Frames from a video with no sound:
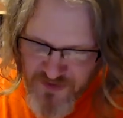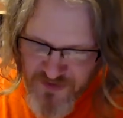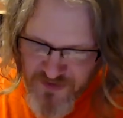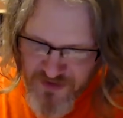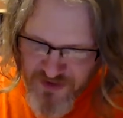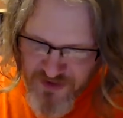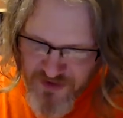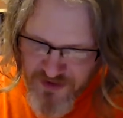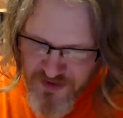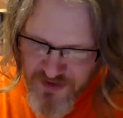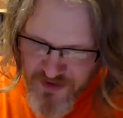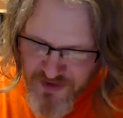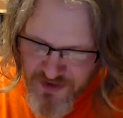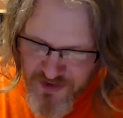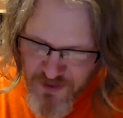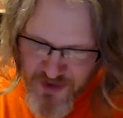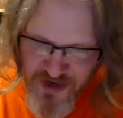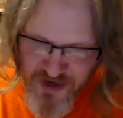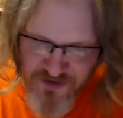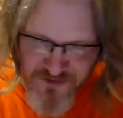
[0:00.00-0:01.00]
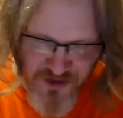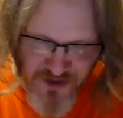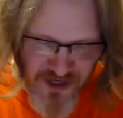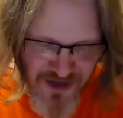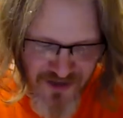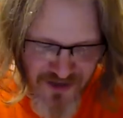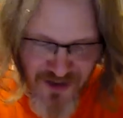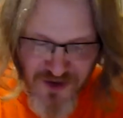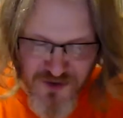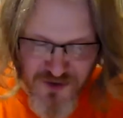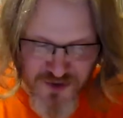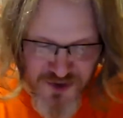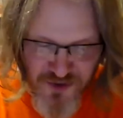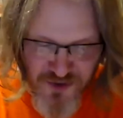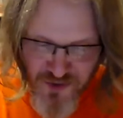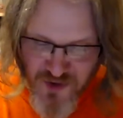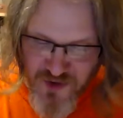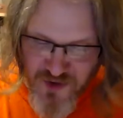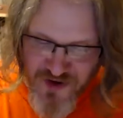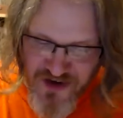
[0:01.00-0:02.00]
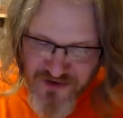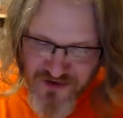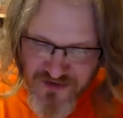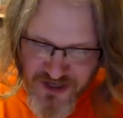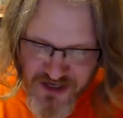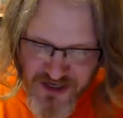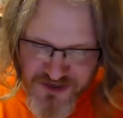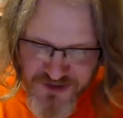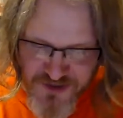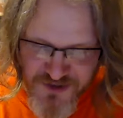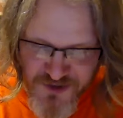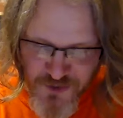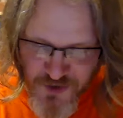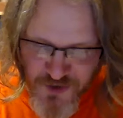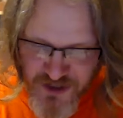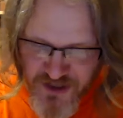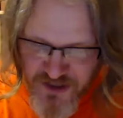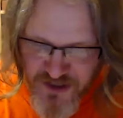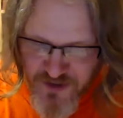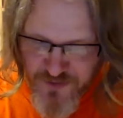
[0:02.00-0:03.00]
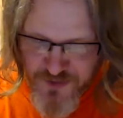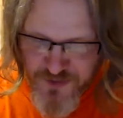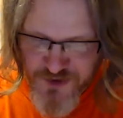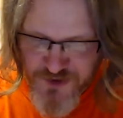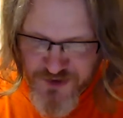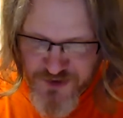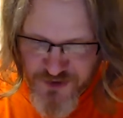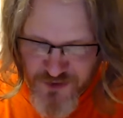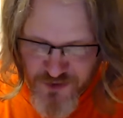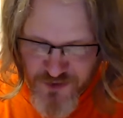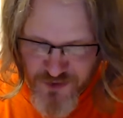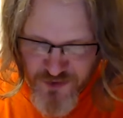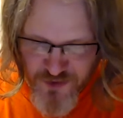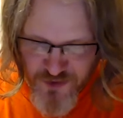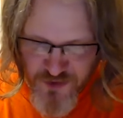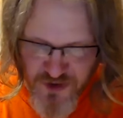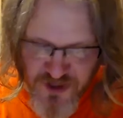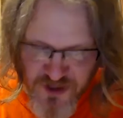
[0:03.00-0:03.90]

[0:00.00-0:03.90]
they use some creative license when it comes to